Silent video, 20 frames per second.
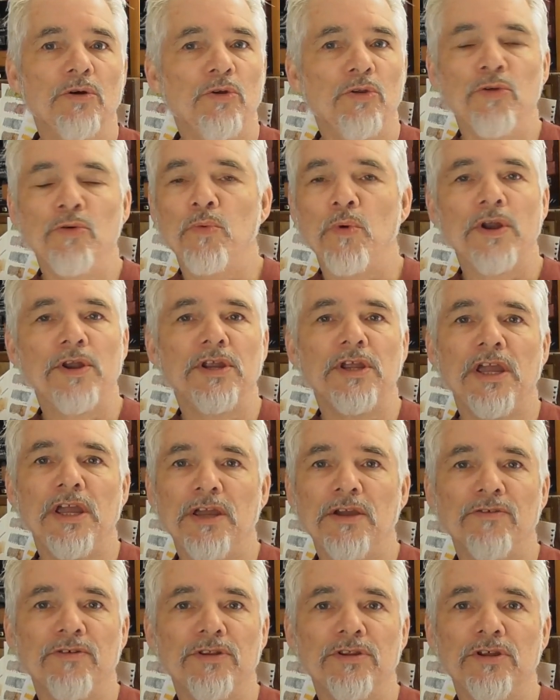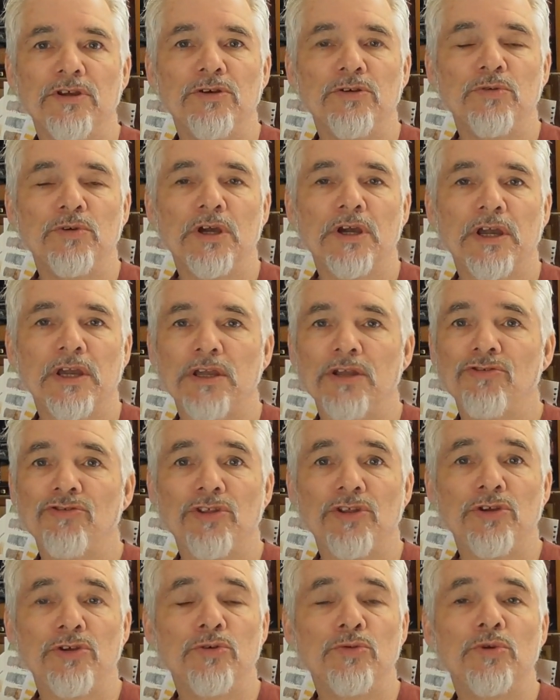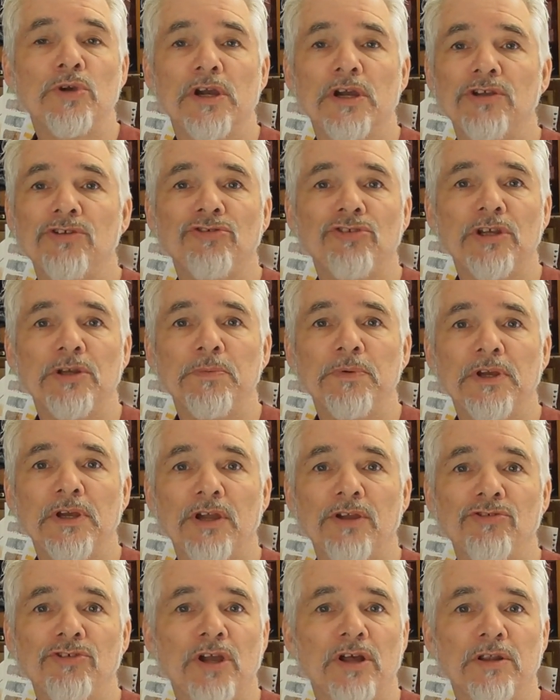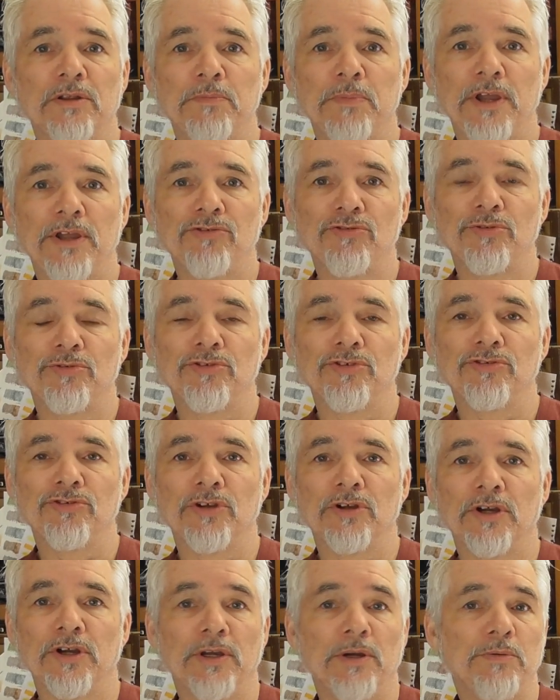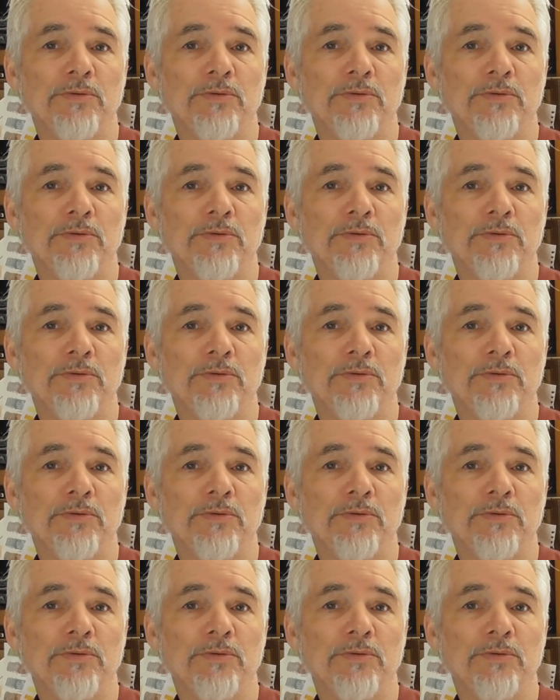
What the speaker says: The one here in the UK is the UK CPS, Coloured Pencil Society.